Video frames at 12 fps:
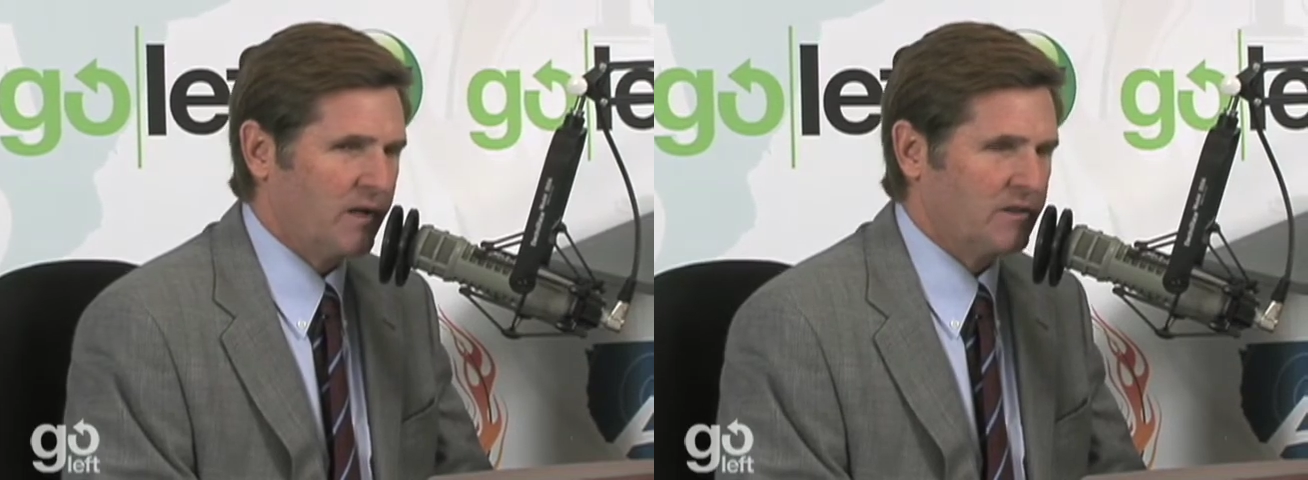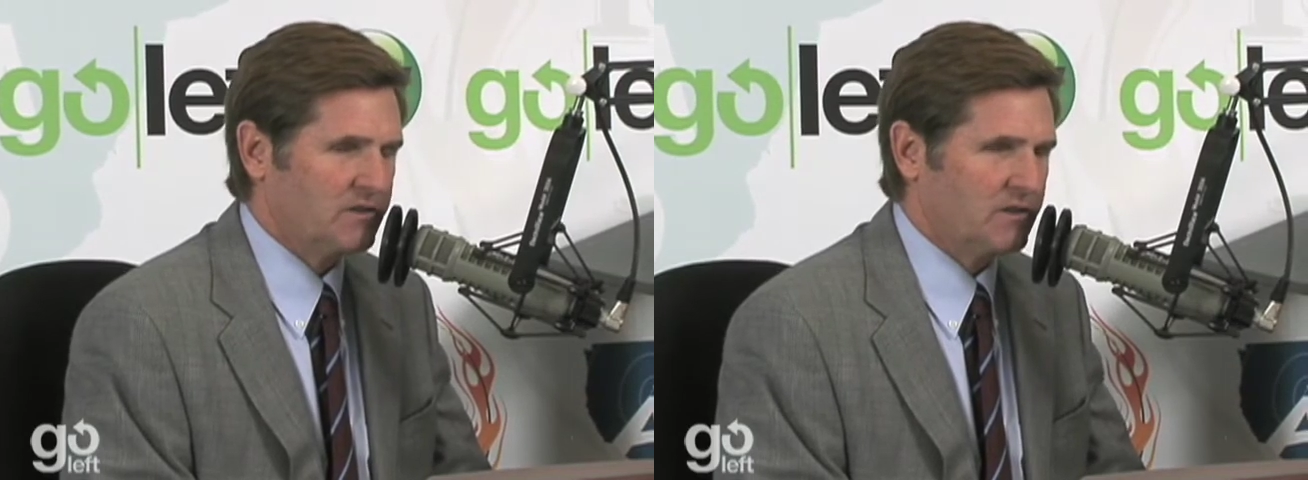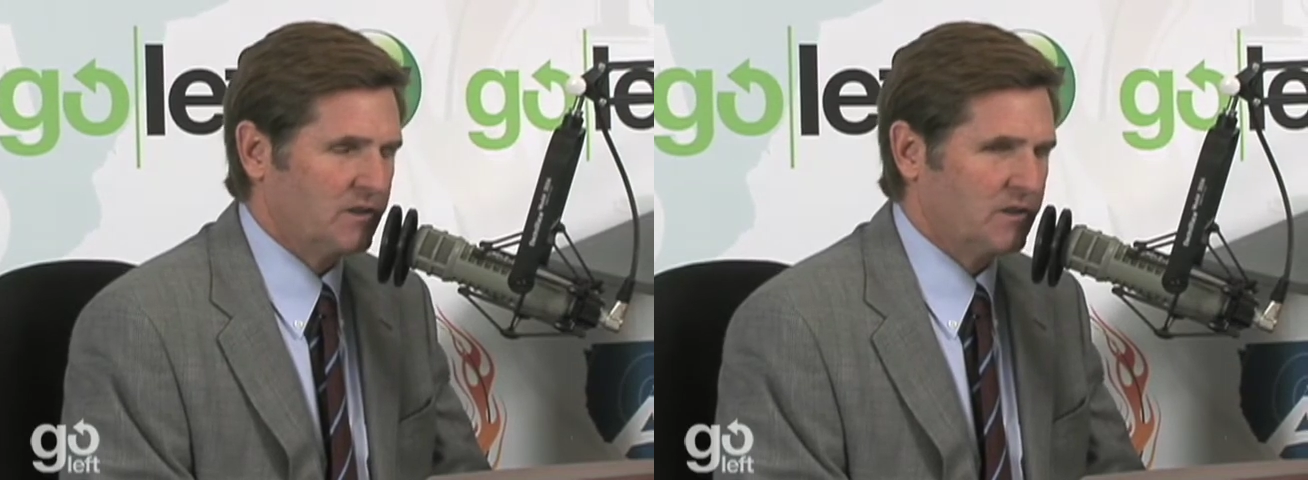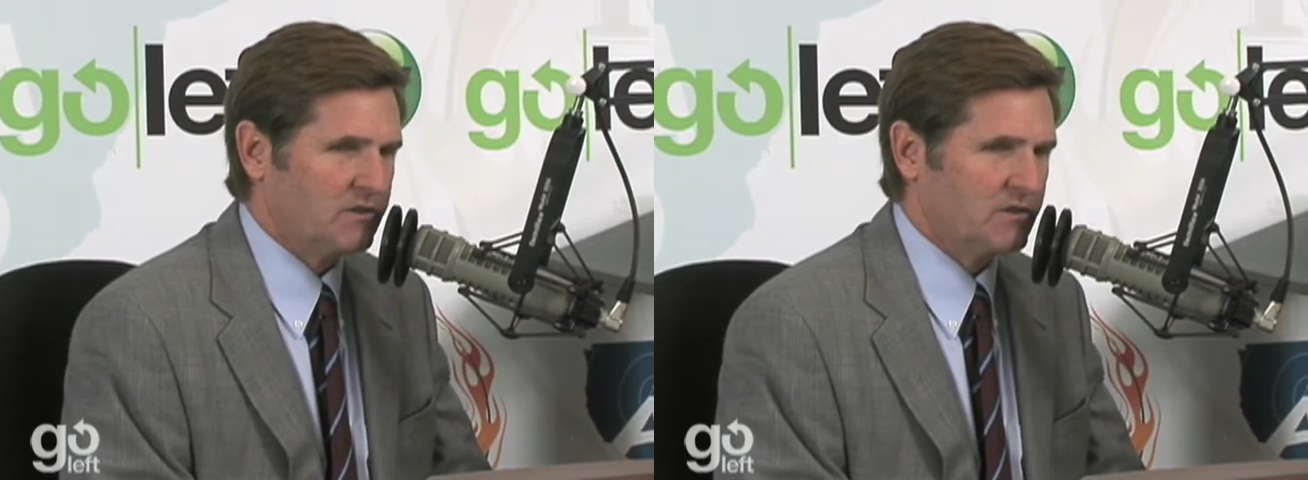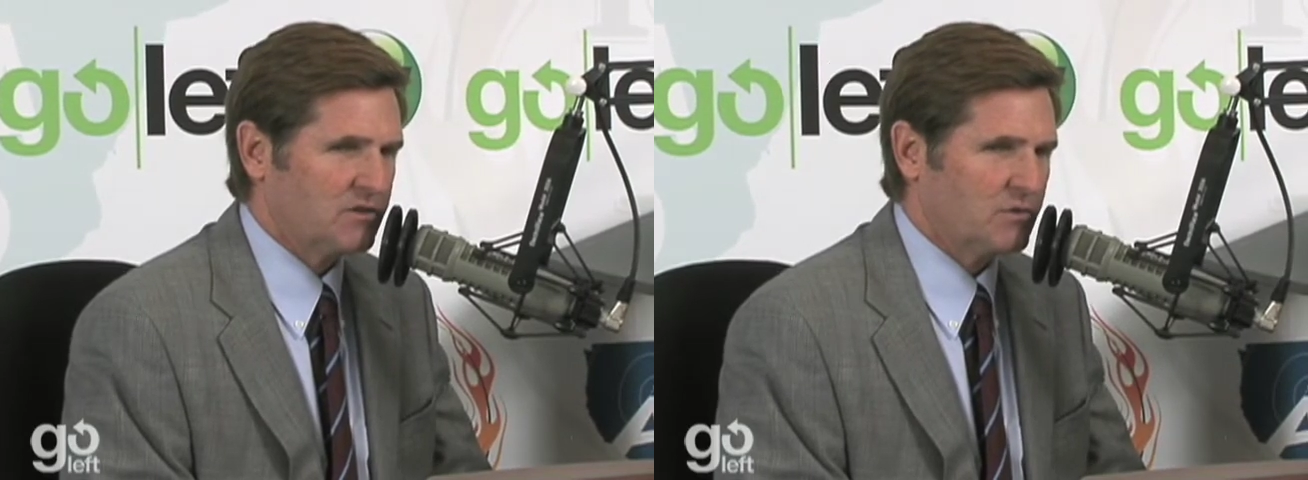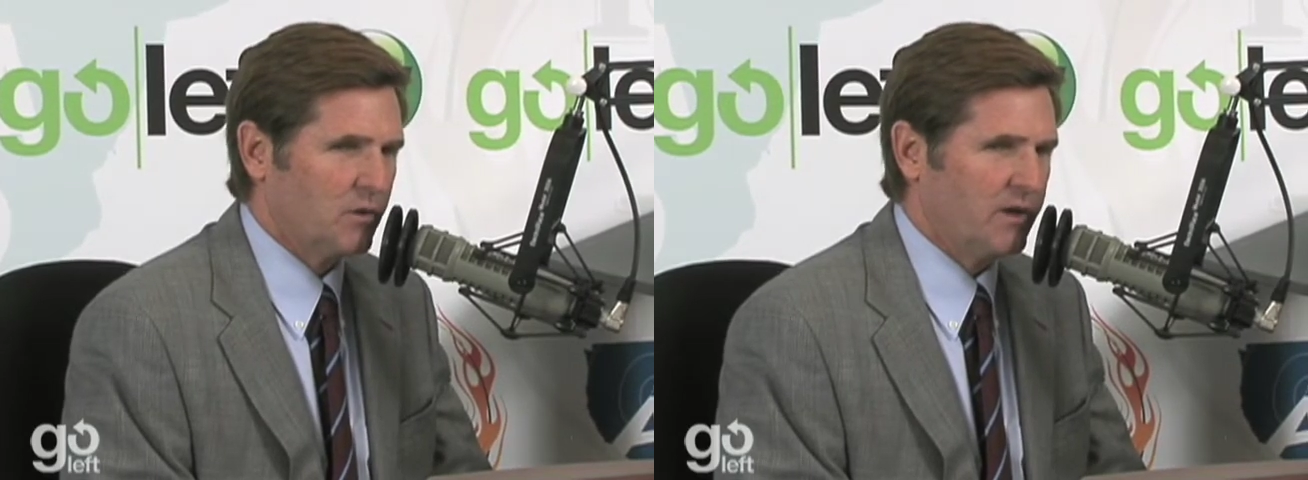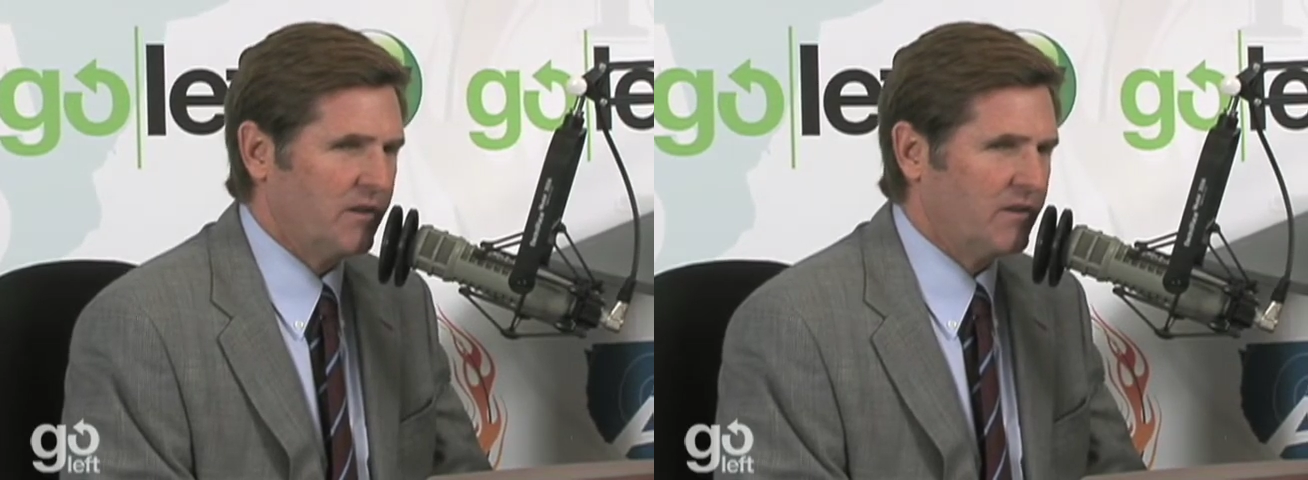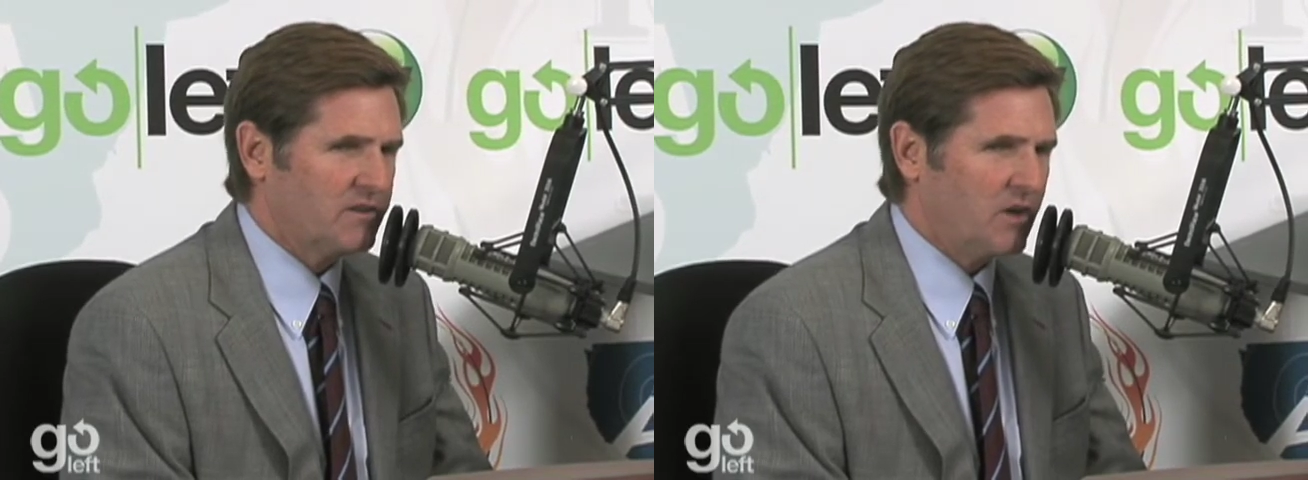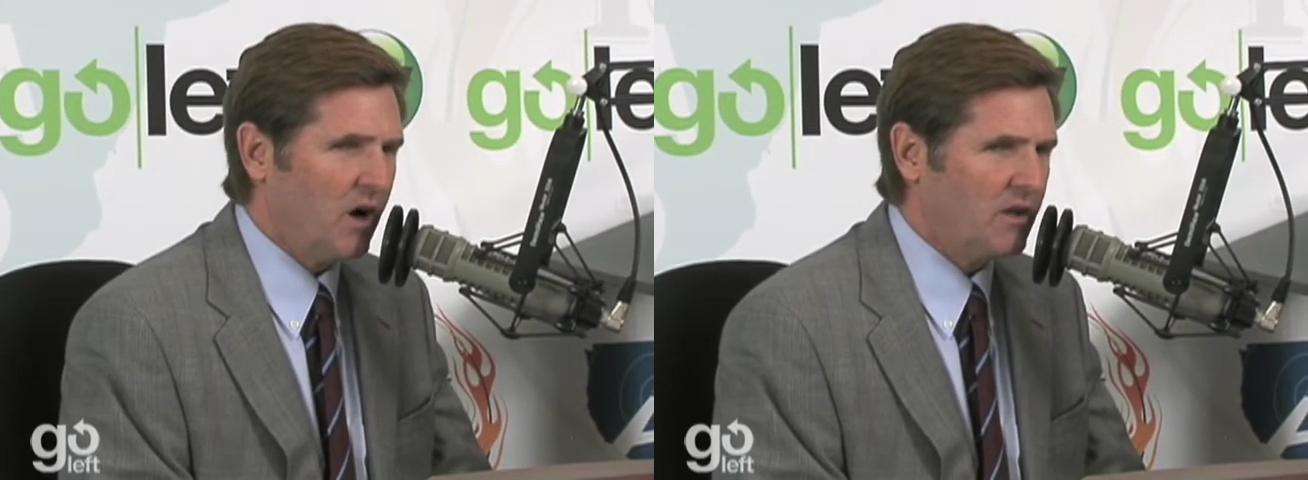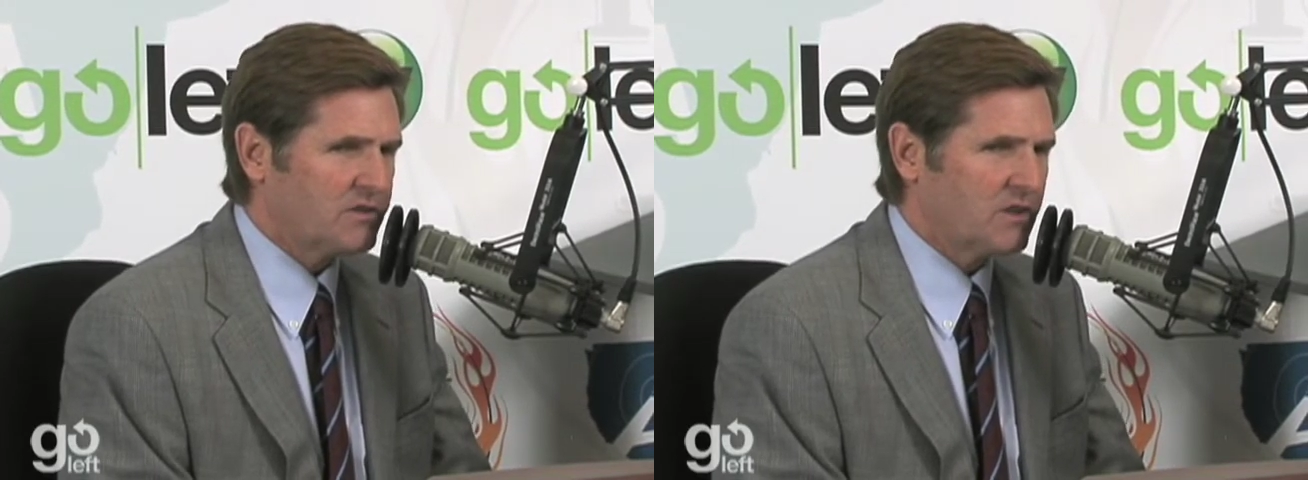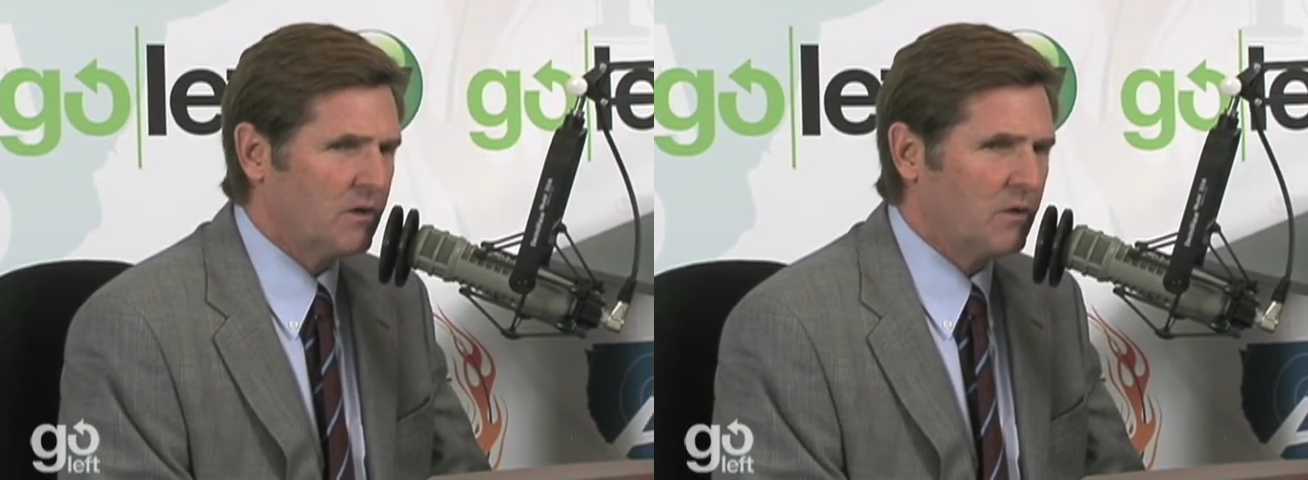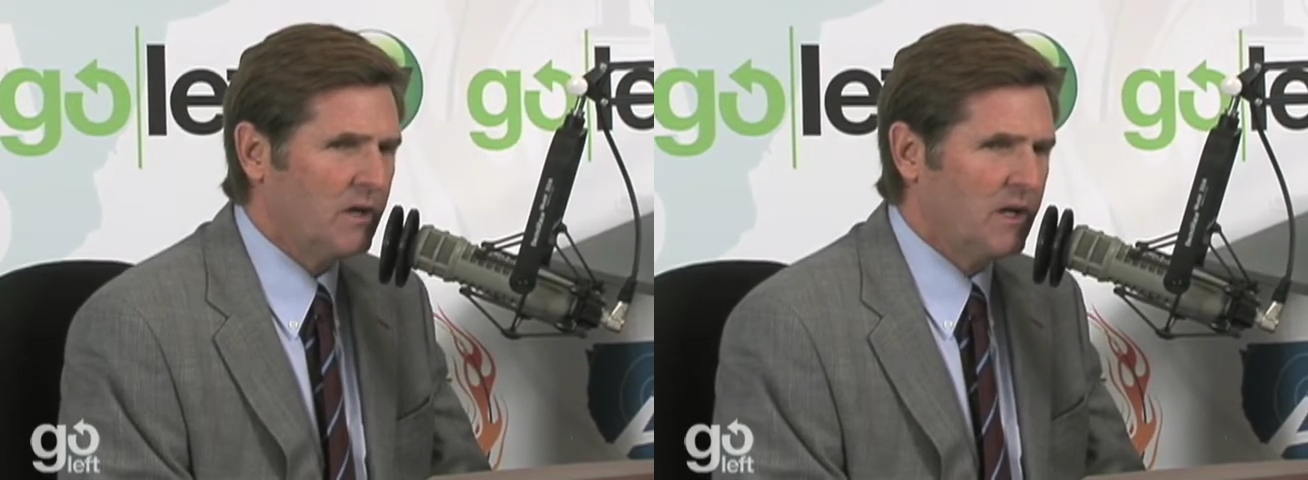is destroyed. And there's
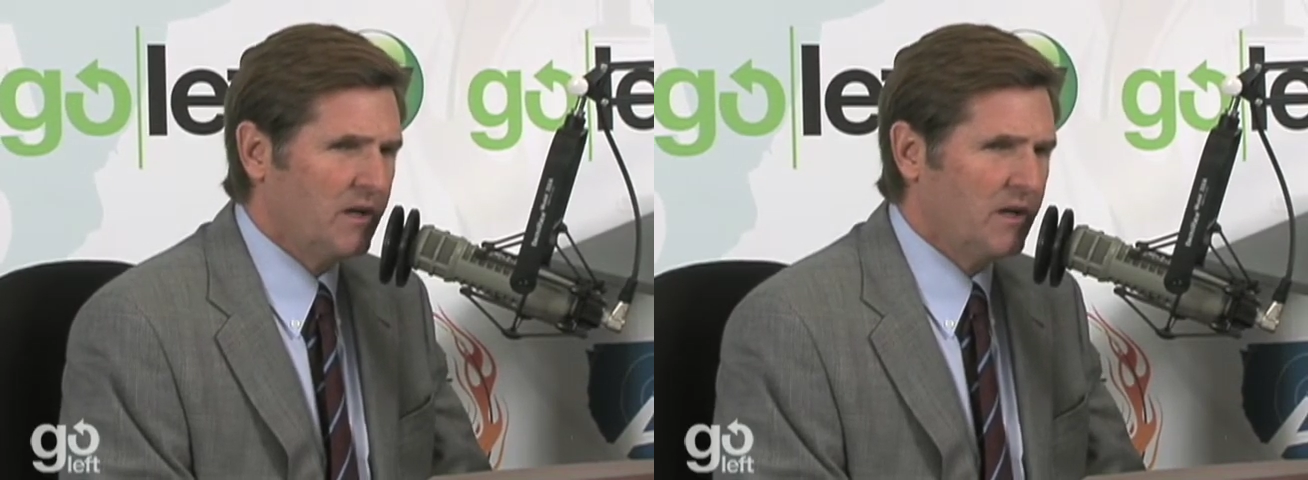also